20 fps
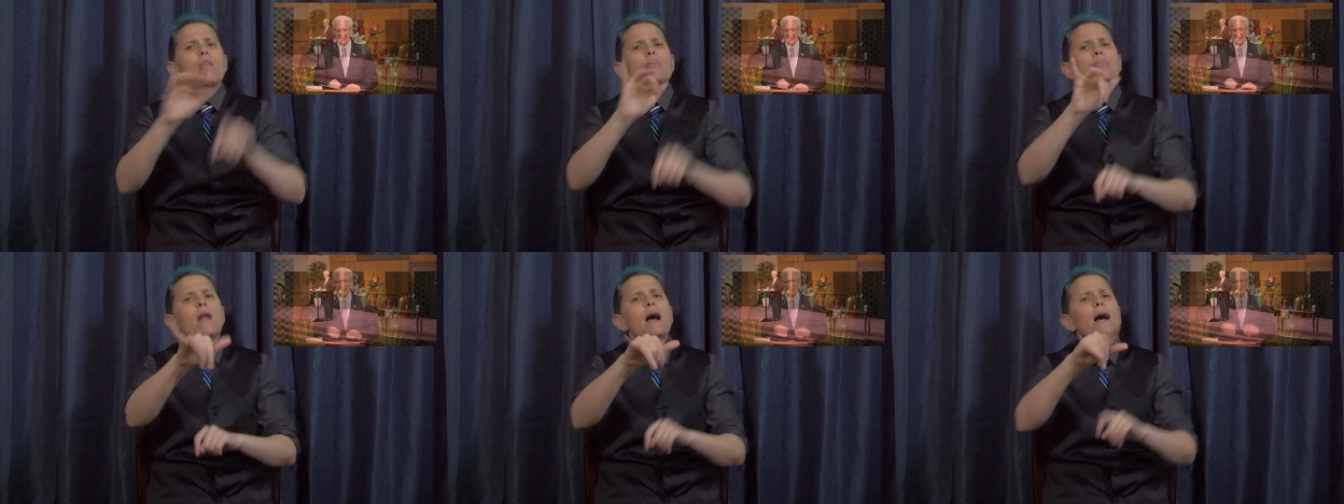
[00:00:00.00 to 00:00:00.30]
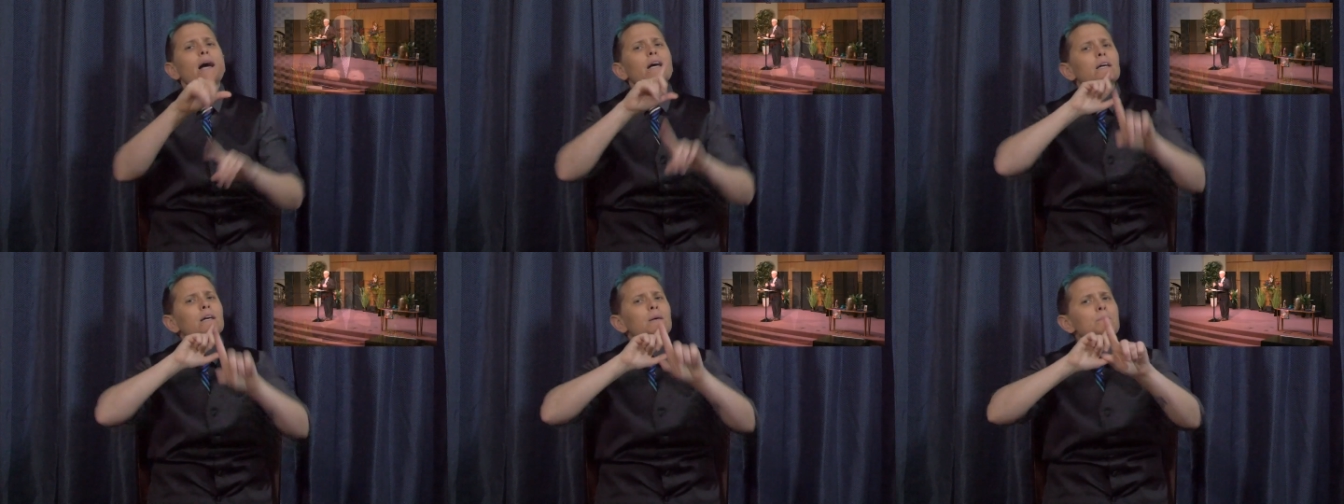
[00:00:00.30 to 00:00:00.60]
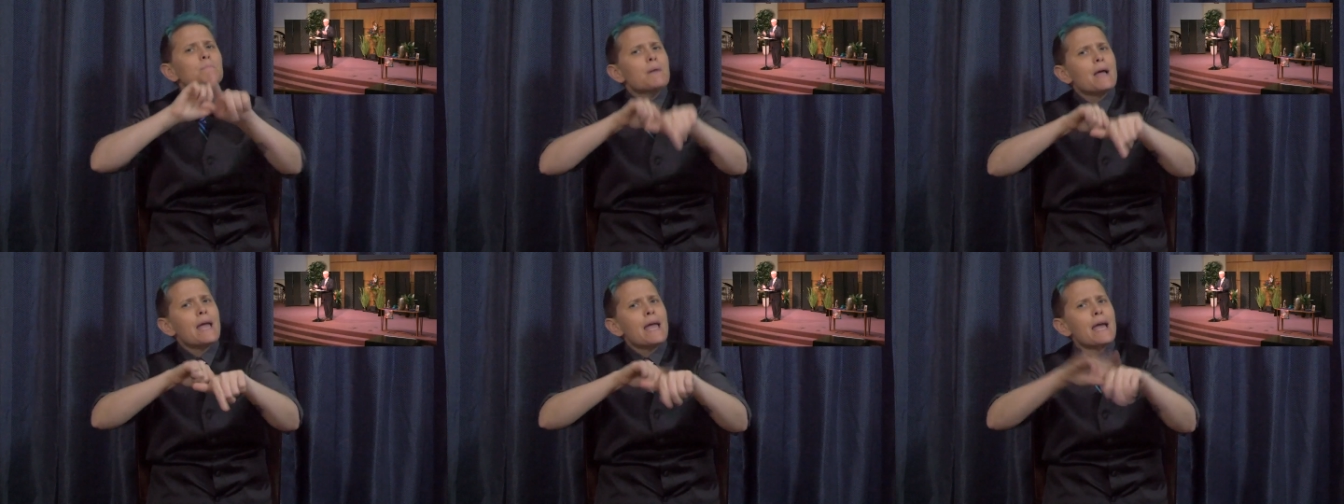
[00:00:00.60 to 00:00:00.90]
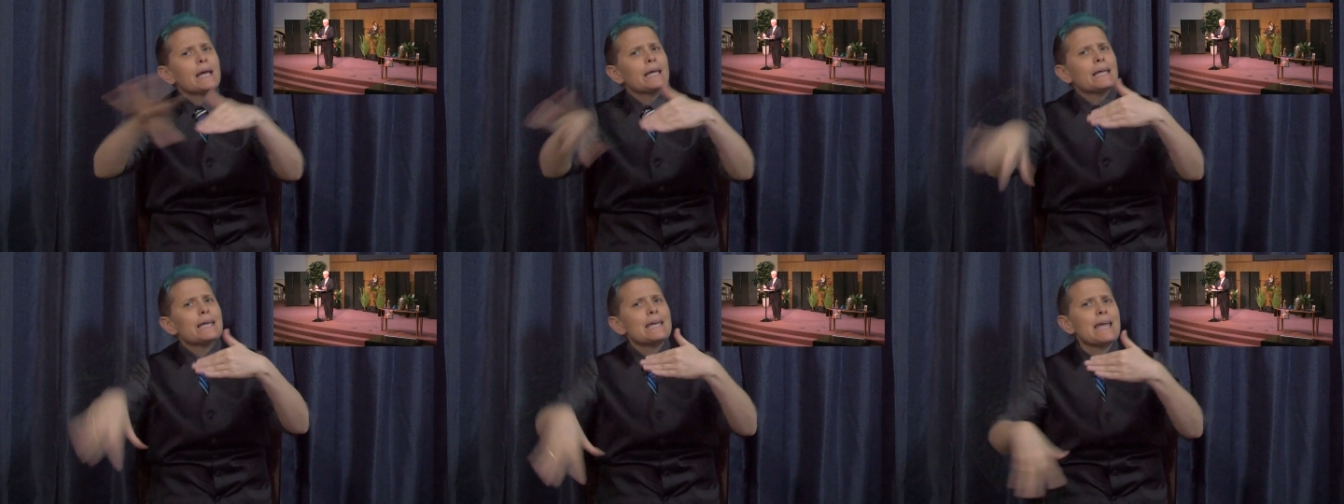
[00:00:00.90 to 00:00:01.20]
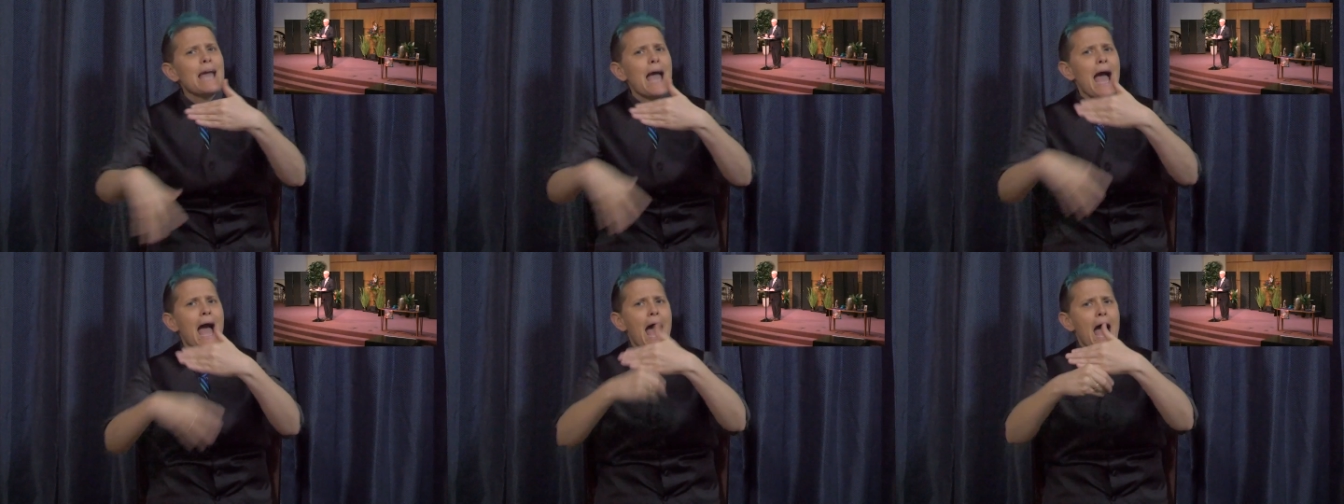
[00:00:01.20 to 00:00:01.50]
and for all of
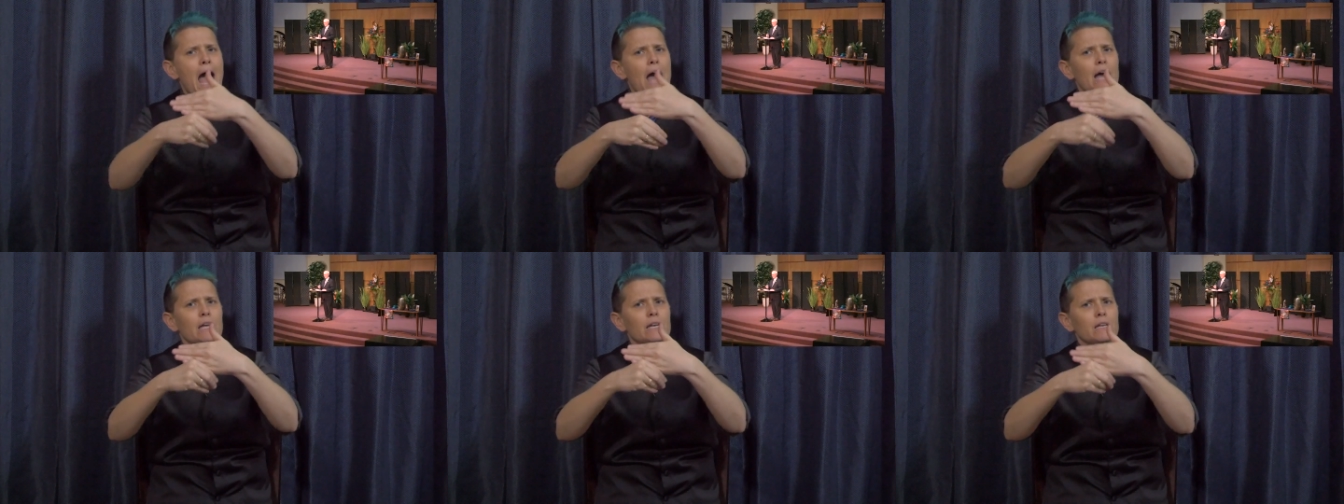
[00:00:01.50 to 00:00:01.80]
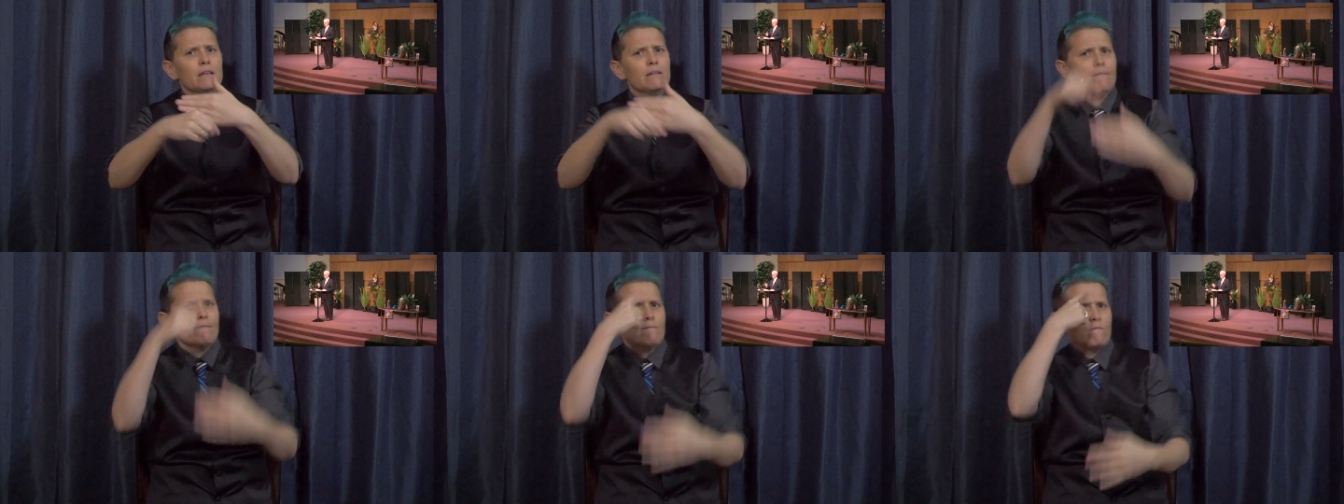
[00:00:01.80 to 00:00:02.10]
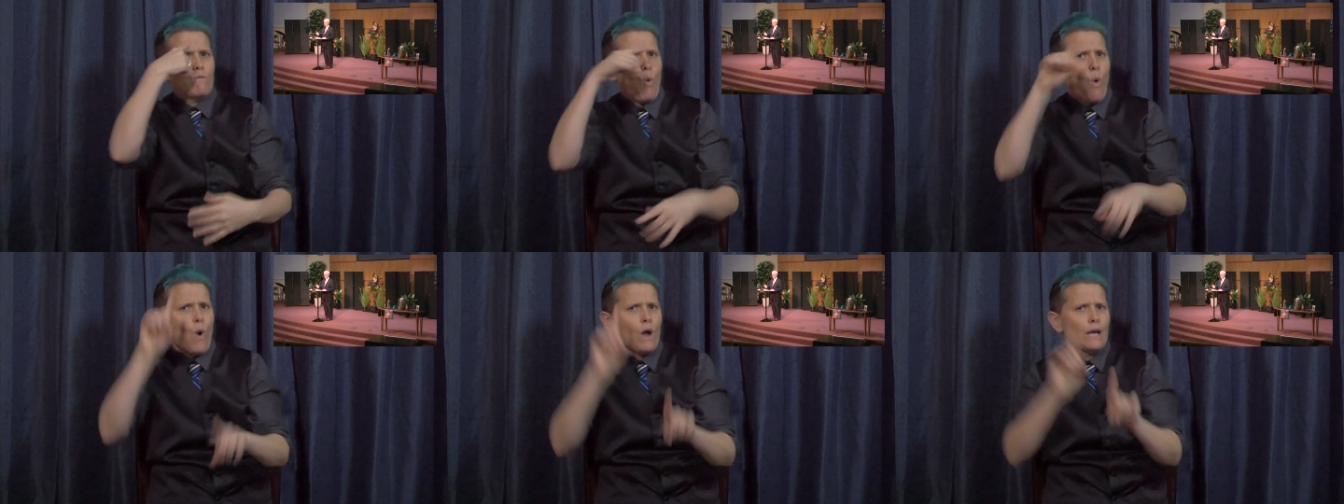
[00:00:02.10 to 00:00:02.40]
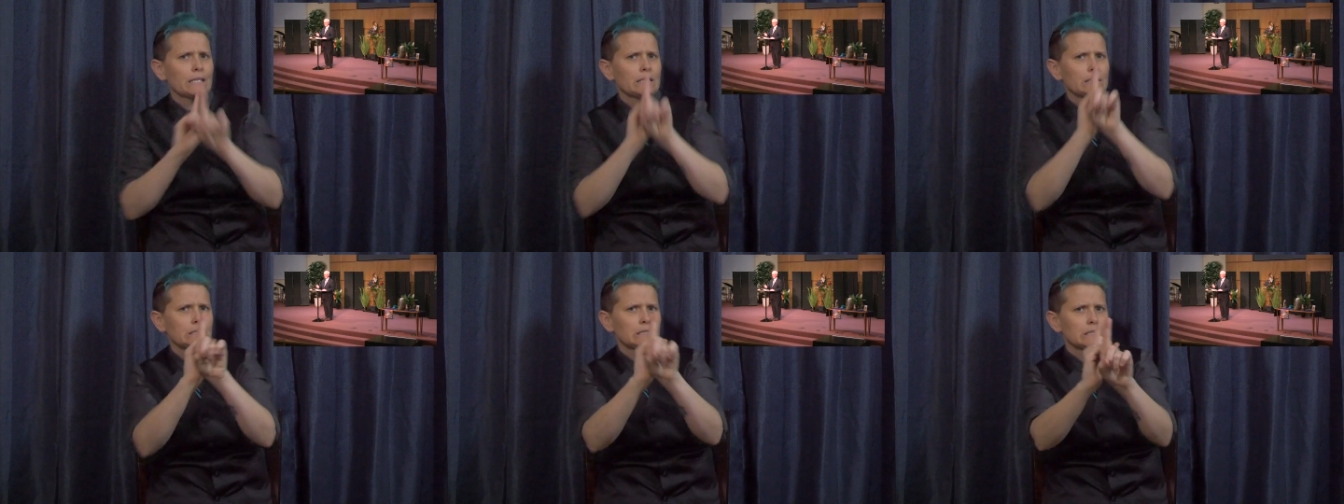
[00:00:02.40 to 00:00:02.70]
us who are called to